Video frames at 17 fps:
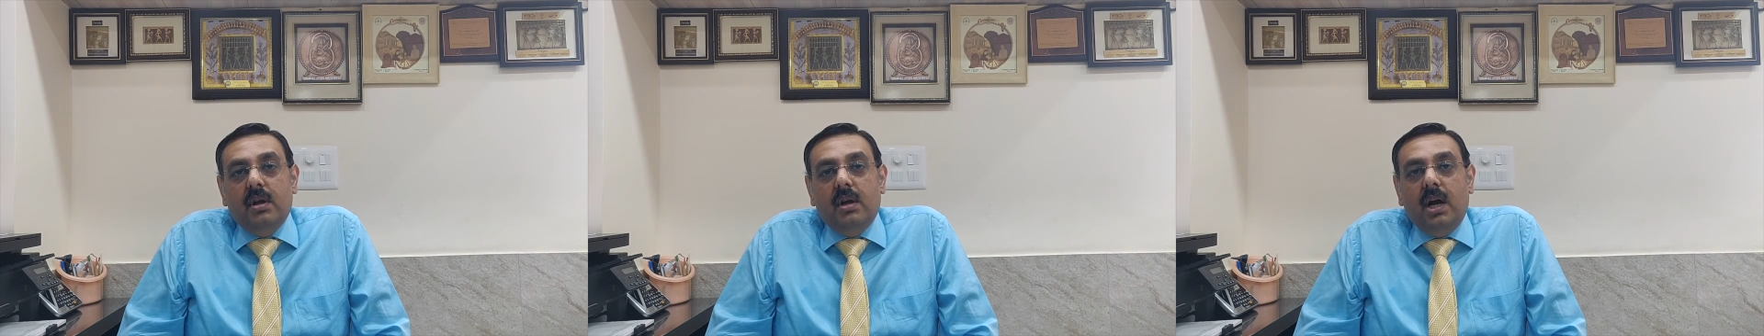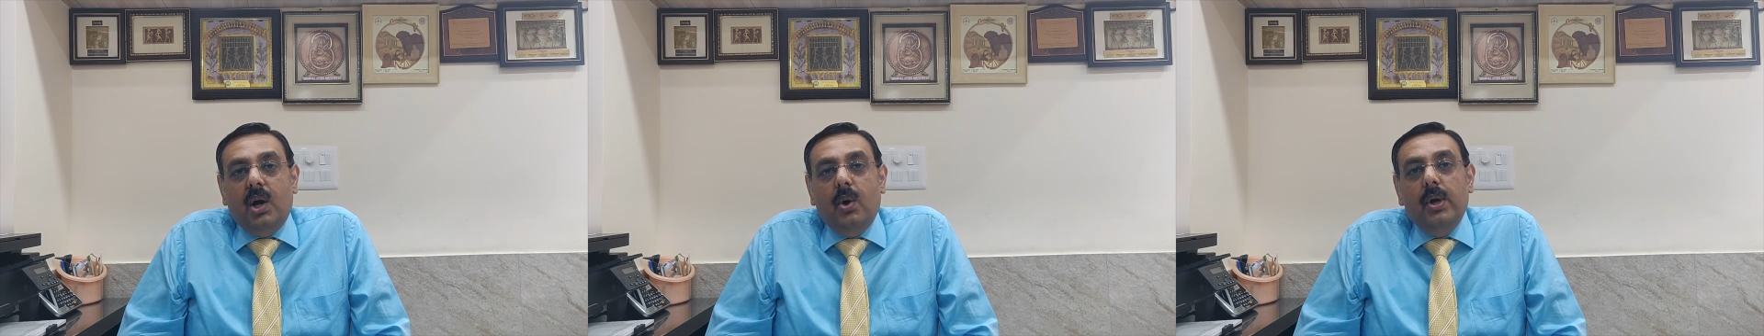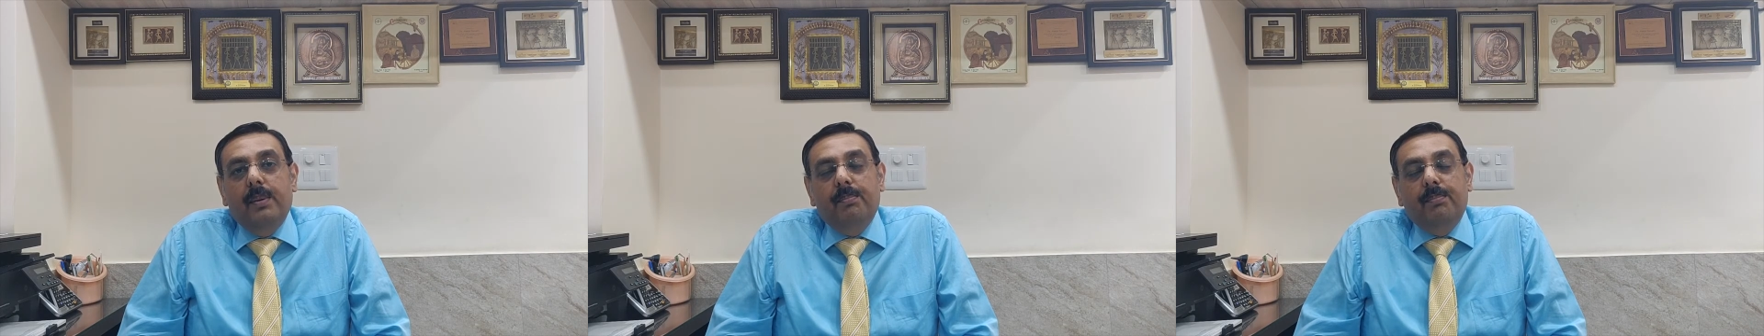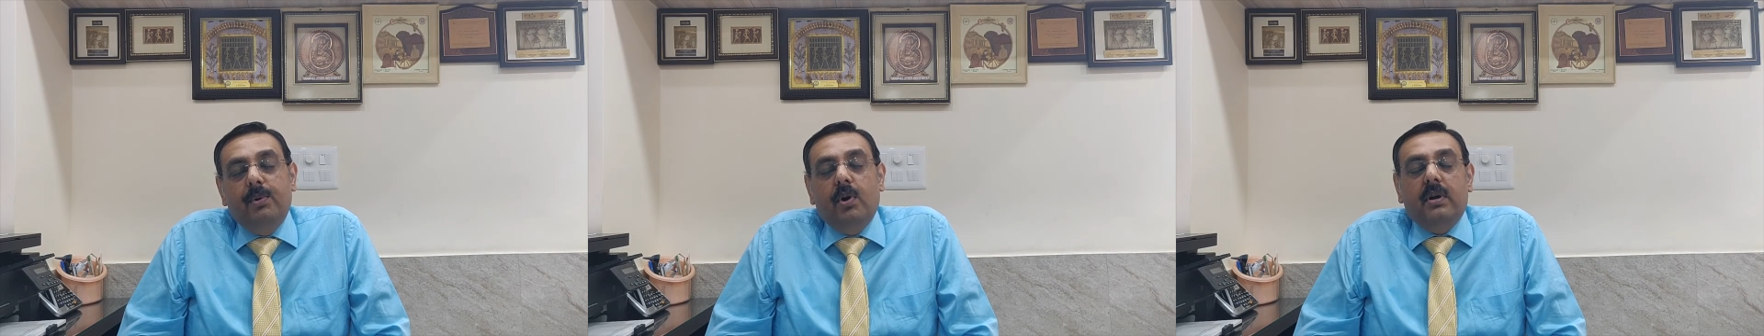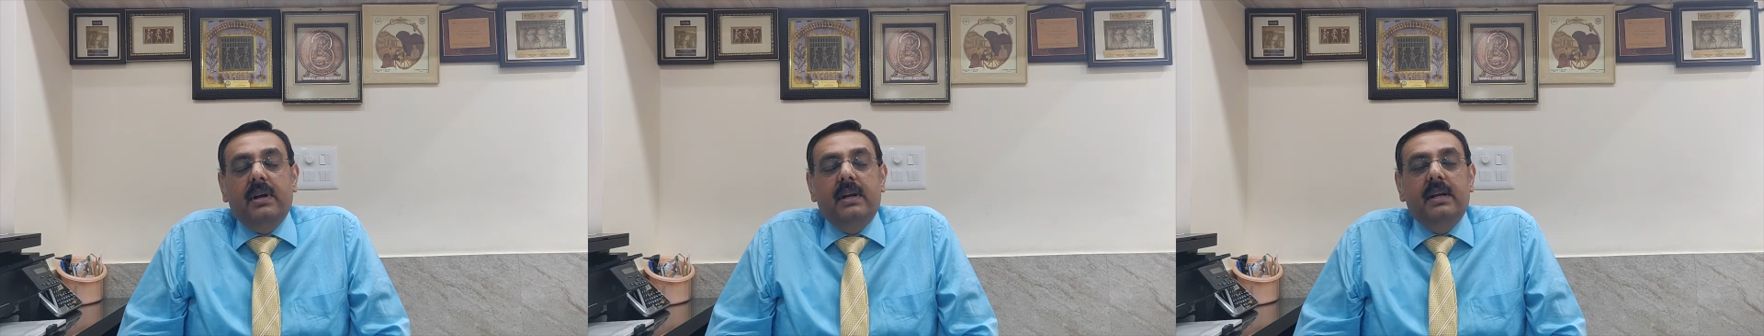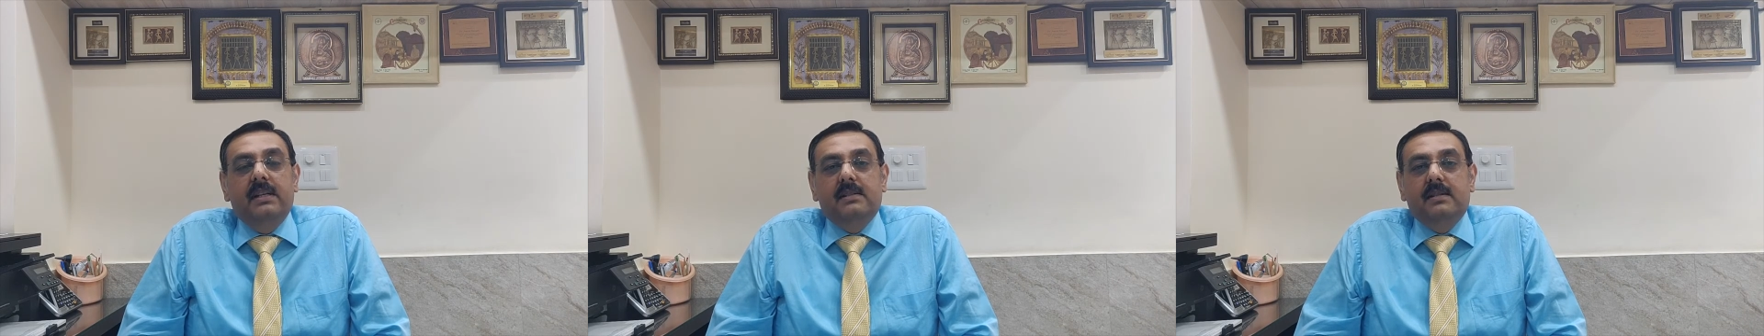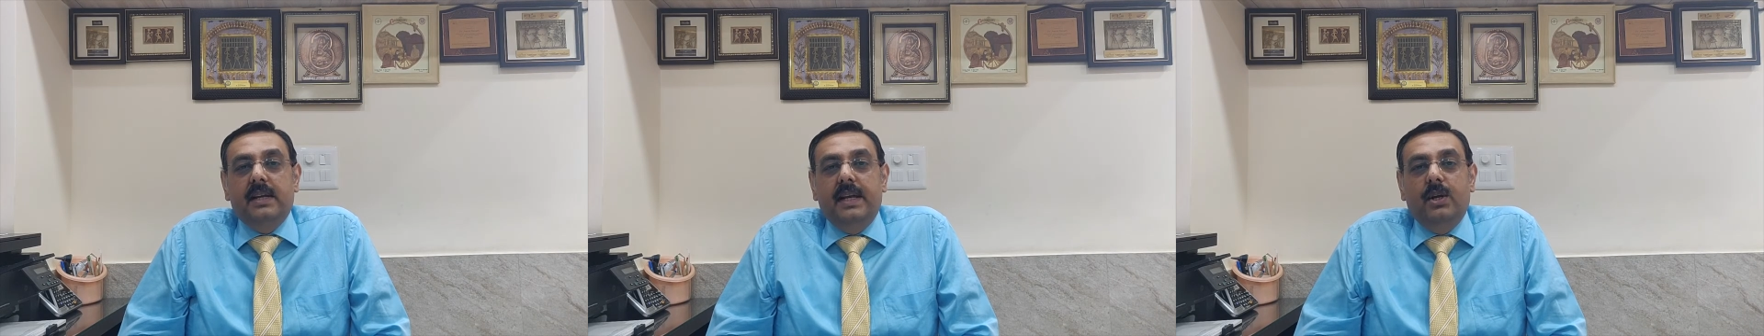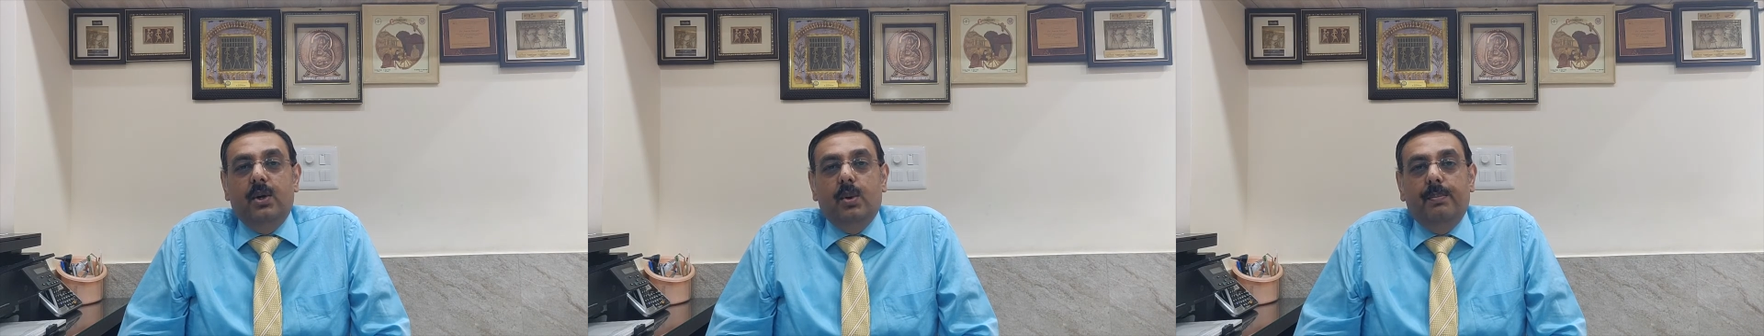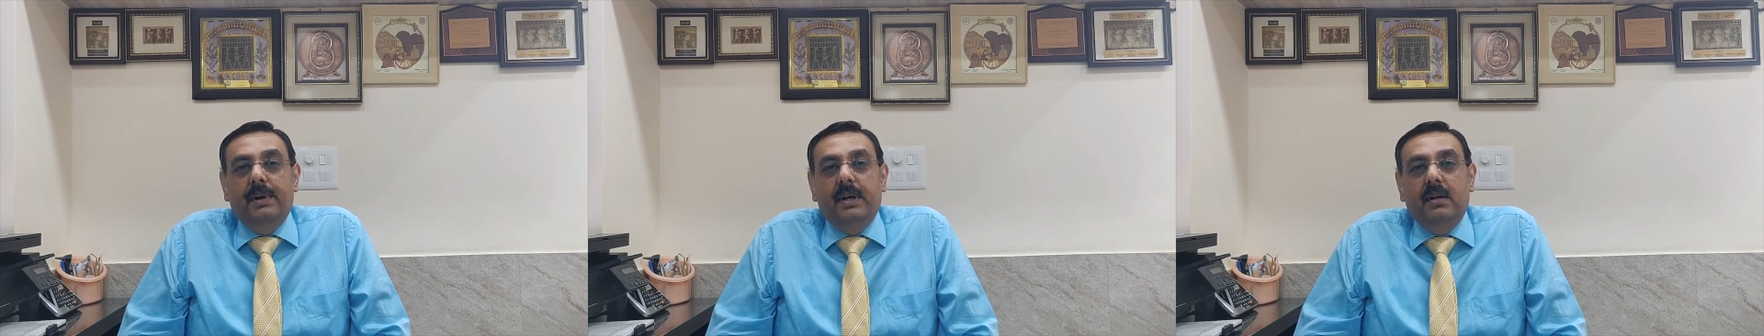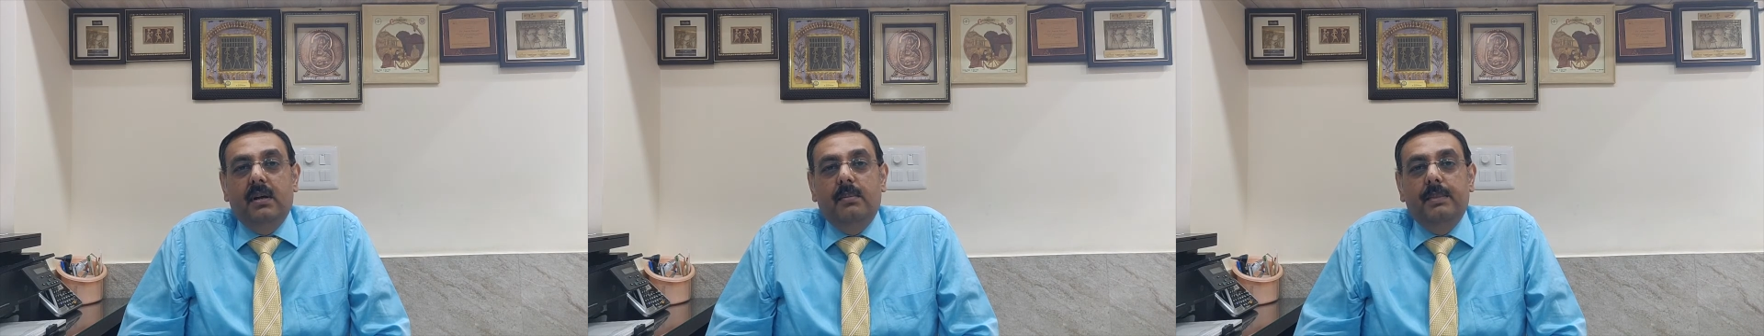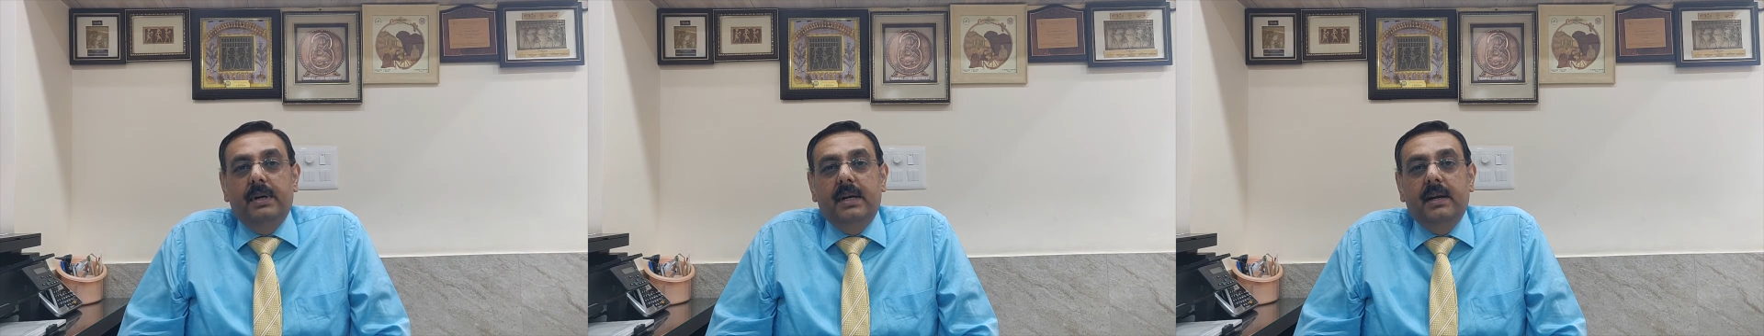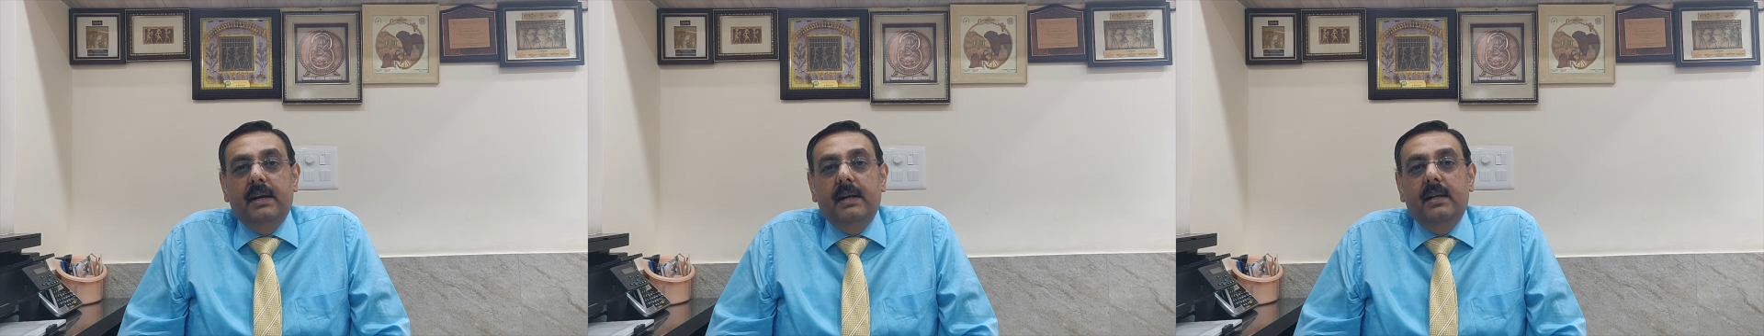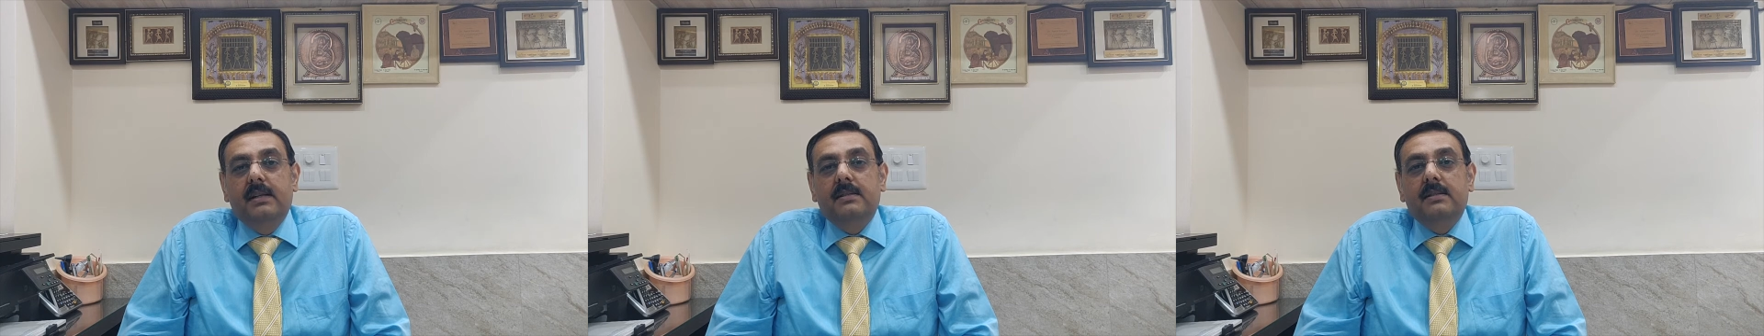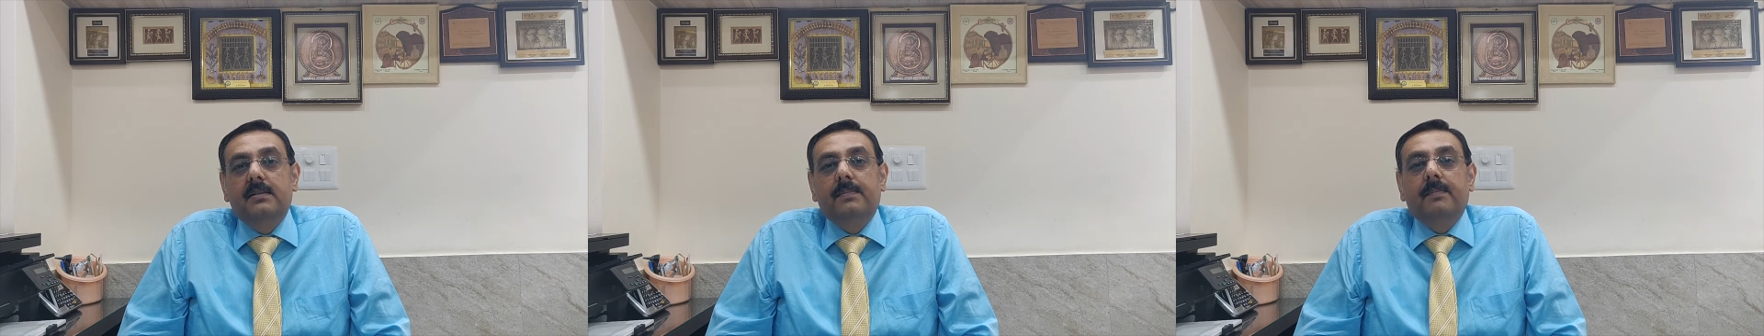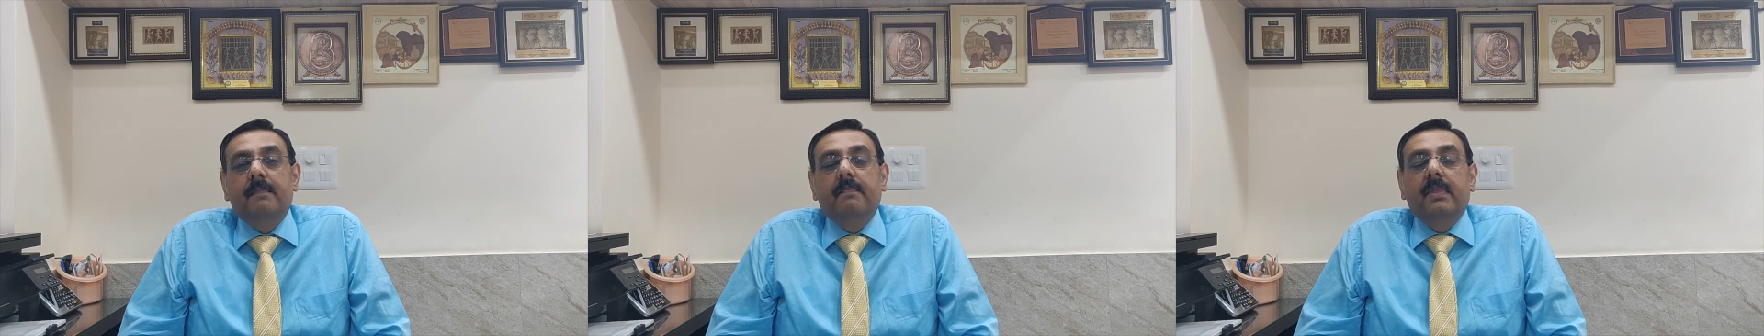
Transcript: how important is atopic dermatitis?